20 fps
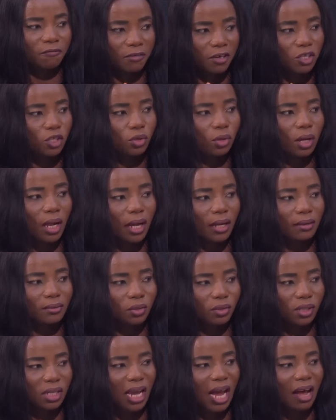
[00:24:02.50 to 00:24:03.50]
fistula,
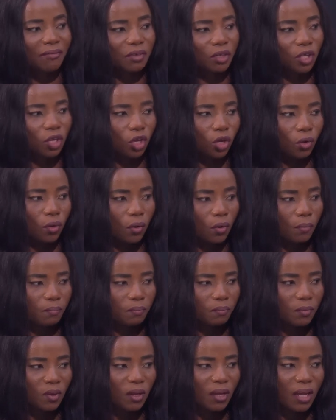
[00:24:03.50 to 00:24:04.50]
does it have a cure?
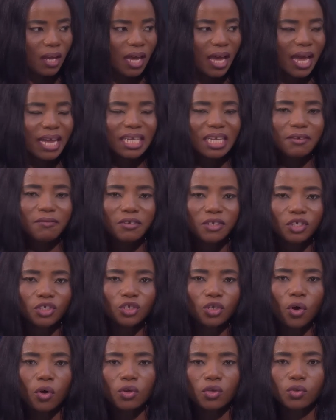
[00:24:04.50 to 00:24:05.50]
And if it
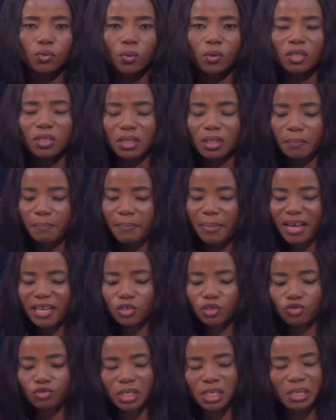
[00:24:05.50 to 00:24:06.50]
does, what is the
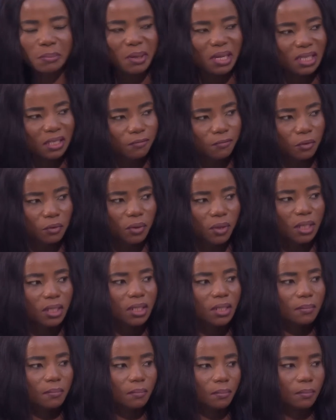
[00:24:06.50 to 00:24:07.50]
best treatment for it?